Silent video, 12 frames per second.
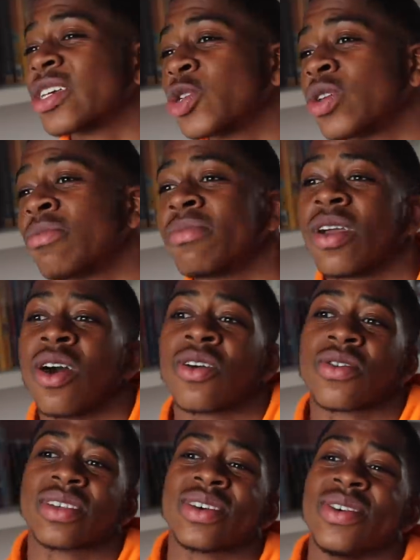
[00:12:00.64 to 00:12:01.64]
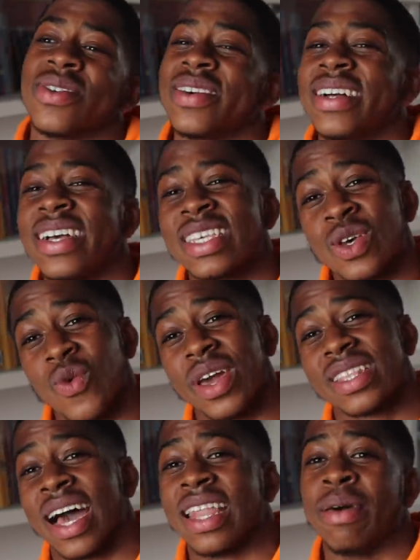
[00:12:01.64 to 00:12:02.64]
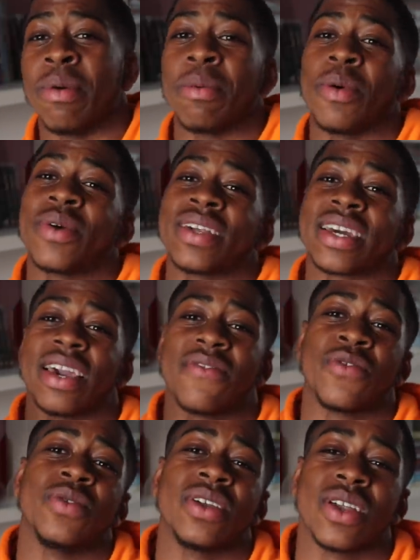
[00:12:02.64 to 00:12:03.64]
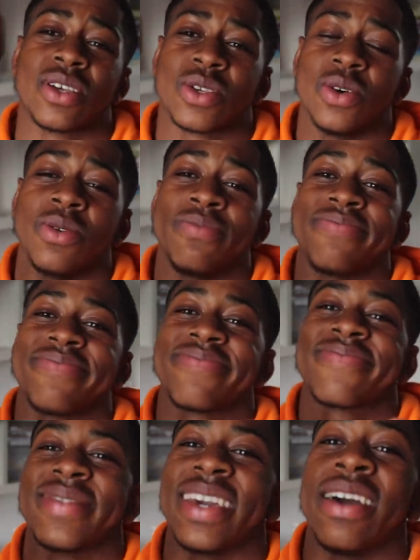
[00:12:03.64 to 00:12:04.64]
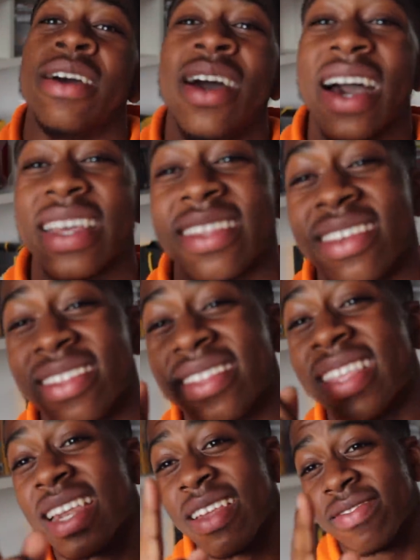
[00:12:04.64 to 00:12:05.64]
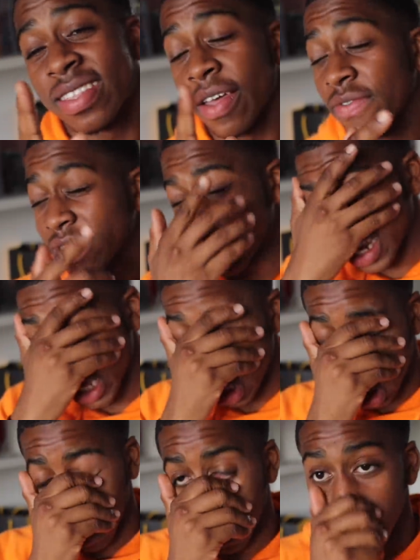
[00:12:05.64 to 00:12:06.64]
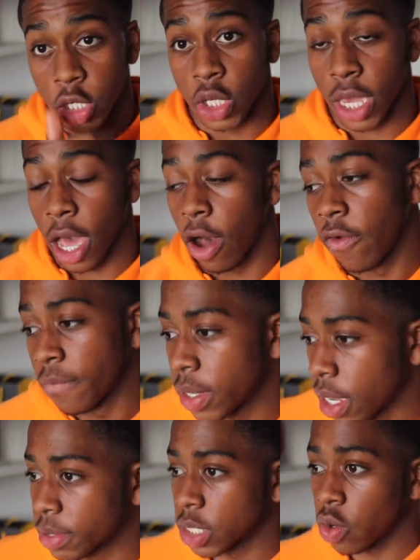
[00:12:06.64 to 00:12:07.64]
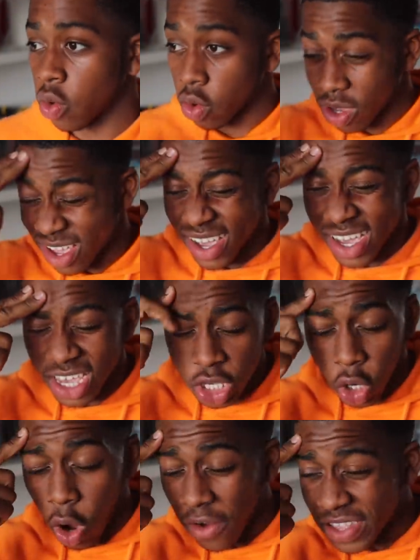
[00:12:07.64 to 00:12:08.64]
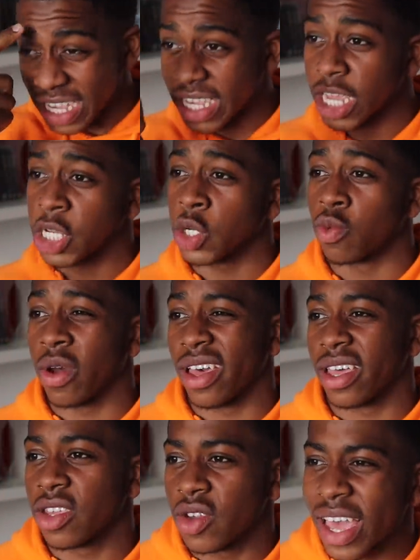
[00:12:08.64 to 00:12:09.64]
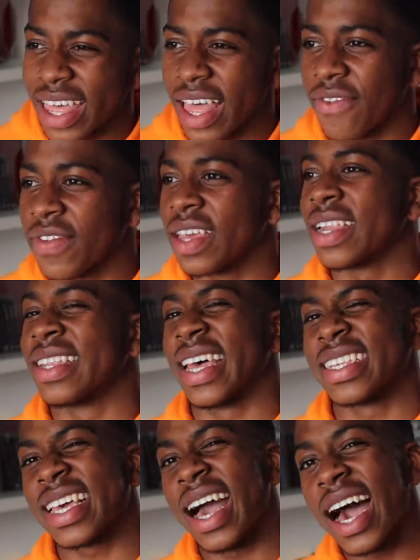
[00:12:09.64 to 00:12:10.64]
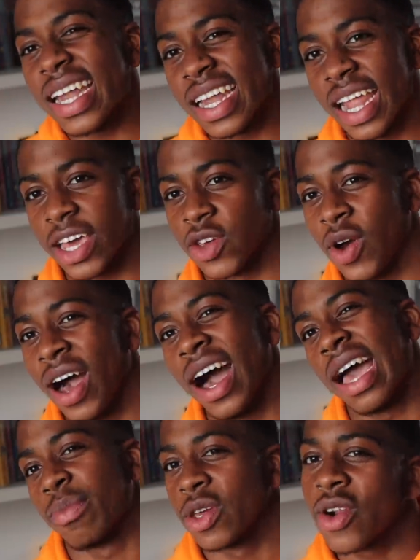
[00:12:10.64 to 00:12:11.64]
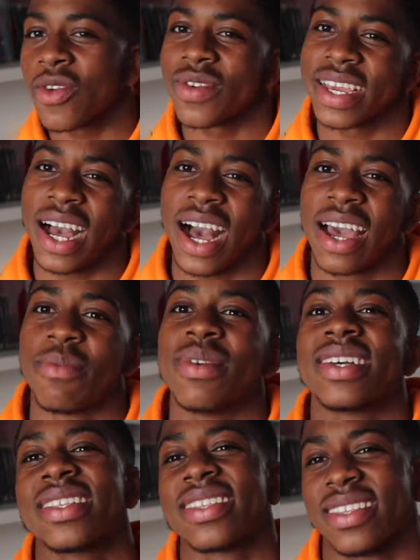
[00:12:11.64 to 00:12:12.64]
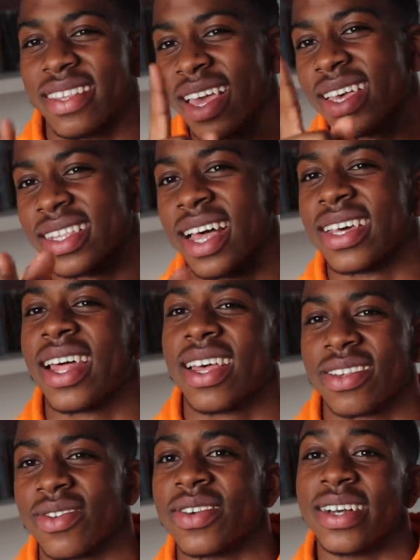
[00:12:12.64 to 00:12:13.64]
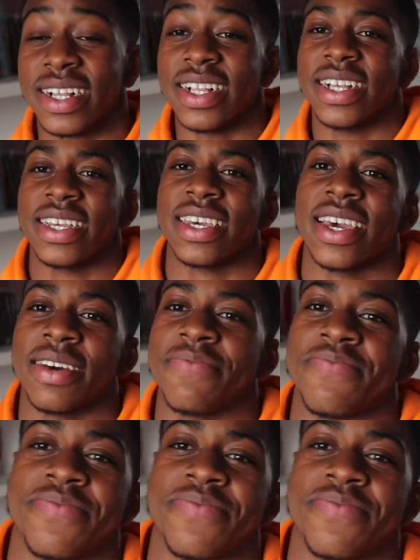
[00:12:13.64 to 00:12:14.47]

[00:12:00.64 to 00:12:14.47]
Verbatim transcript: extremely hungry, so it's a weird dilemma, but we're gonna get food in us, so yeah. The deadlifts def today definitely took it out of me. I'm still, you know, after a session where you get that feeling that's kind of like you're high, but you're not really high, but yeah, it's like that, so yeah.